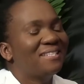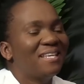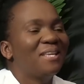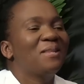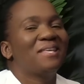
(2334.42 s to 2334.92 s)
I
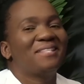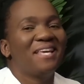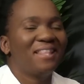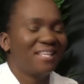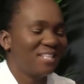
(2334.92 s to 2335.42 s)
see.
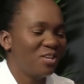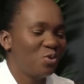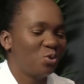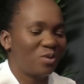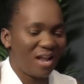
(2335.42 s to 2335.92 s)
They say
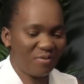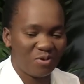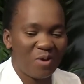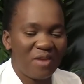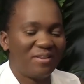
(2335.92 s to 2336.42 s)
you should love
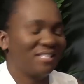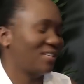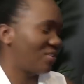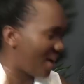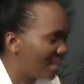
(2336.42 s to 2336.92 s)
your wife as
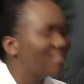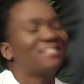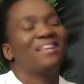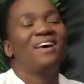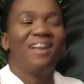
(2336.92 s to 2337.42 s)

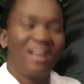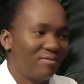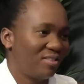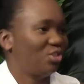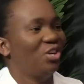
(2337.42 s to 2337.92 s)
Christ
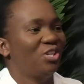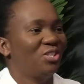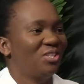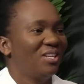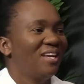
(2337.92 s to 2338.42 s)
loved the
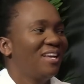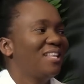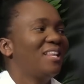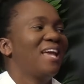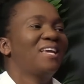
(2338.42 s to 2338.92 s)
church.
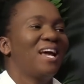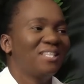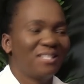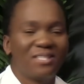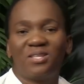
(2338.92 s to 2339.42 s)
Like
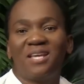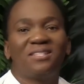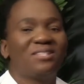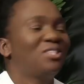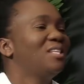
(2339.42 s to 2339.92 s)
us
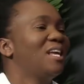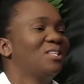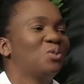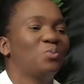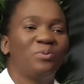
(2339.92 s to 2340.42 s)
as
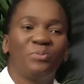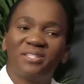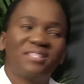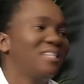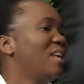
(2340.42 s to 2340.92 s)
sinners, we
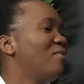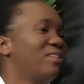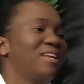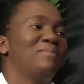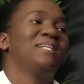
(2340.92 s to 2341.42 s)
sin
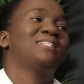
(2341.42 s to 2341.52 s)
every day,